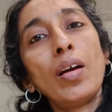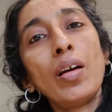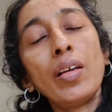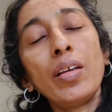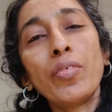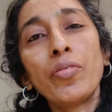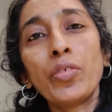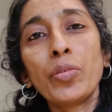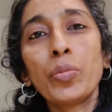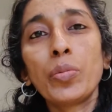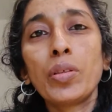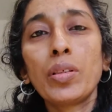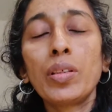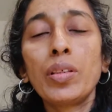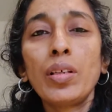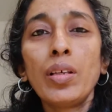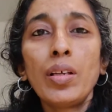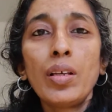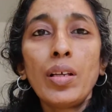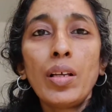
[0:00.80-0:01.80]
Hi
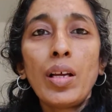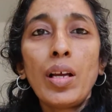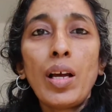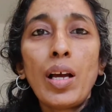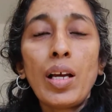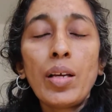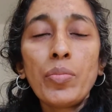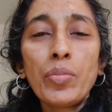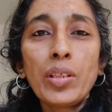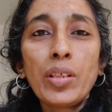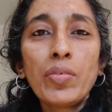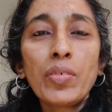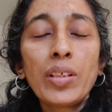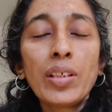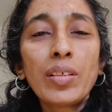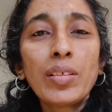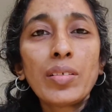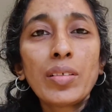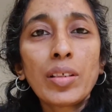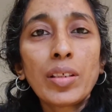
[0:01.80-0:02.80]
everyone, I'm
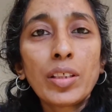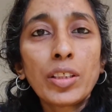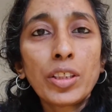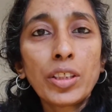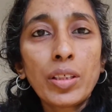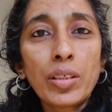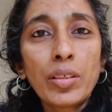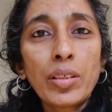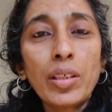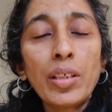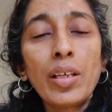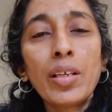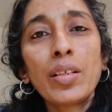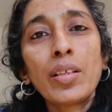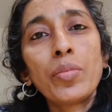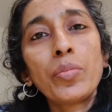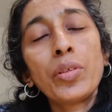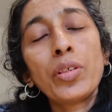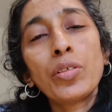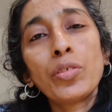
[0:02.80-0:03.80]
Devika Rangachari
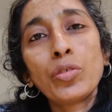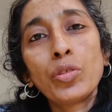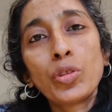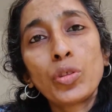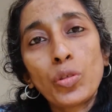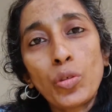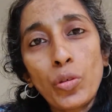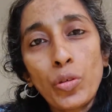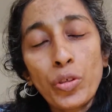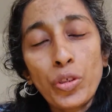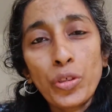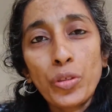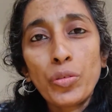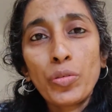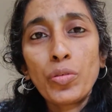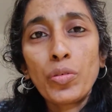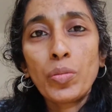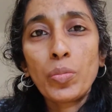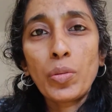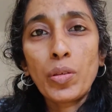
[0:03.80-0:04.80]
and I'm here to talk to
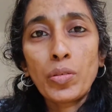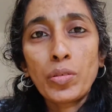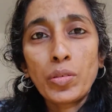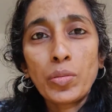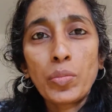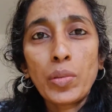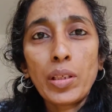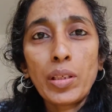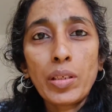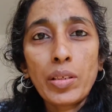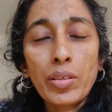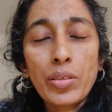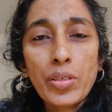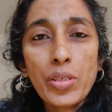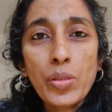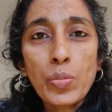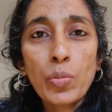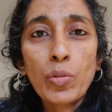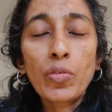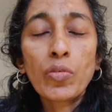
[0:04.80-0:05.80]
you about my
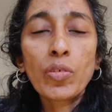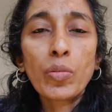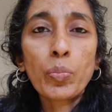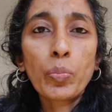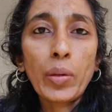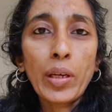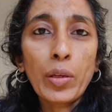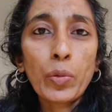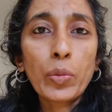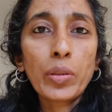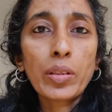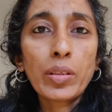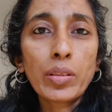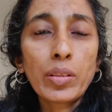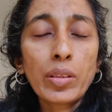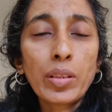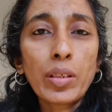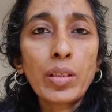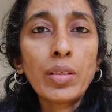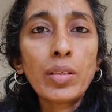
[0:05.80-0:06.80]
latest book from Penguin
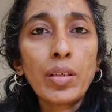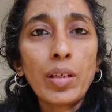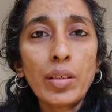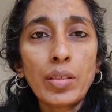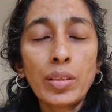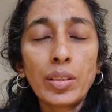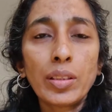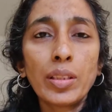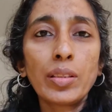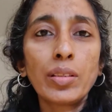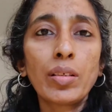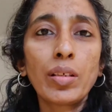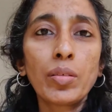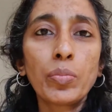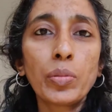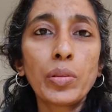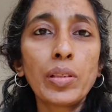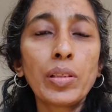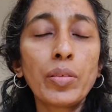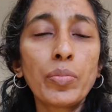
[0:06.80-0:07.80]
India under the
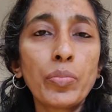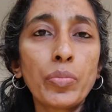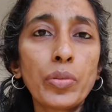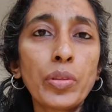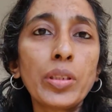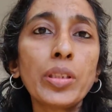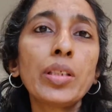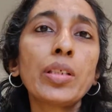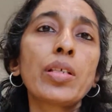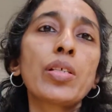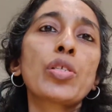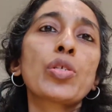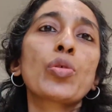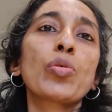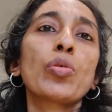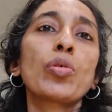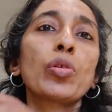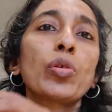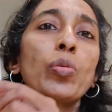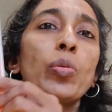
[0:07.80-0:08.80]
Duckbill imprint. It's
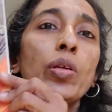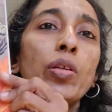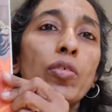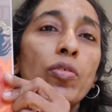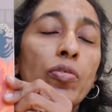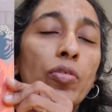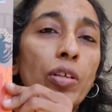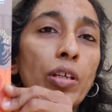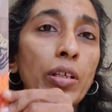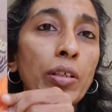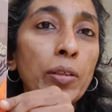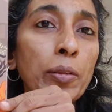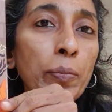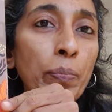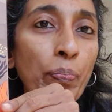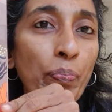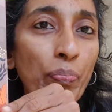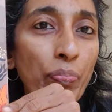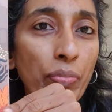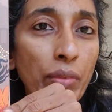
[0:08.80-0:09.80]
called Queen of
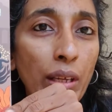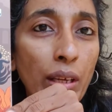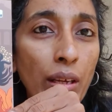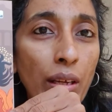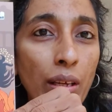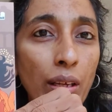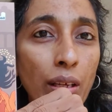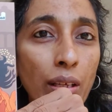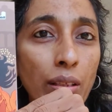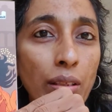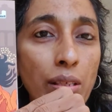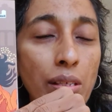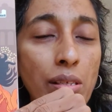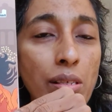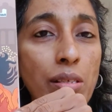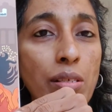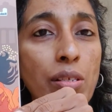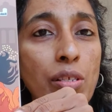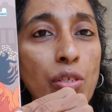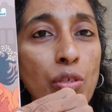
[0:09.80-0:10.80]
Fire.
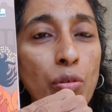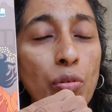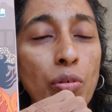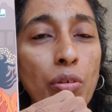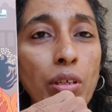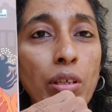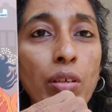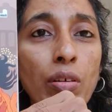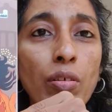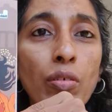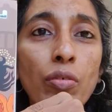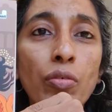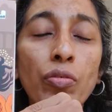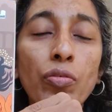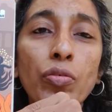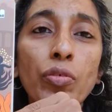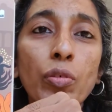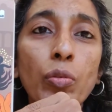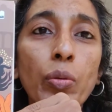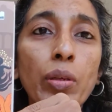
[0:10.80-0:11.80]
This is the story
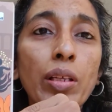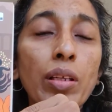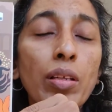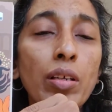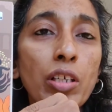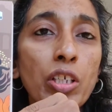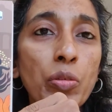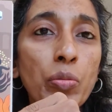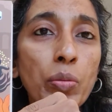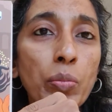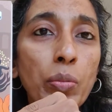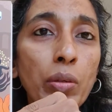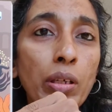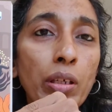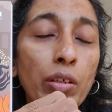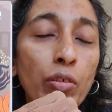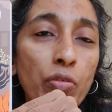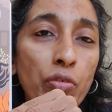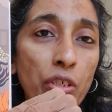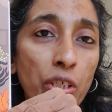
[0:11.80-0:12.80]
of Queen
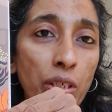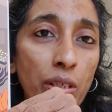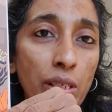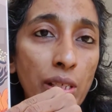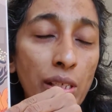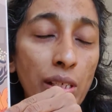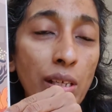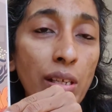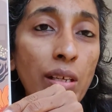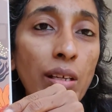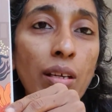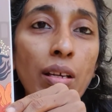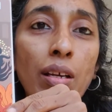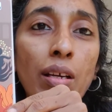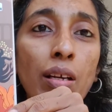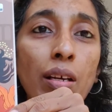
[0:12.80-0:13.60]
Laxmibai or Jhansi,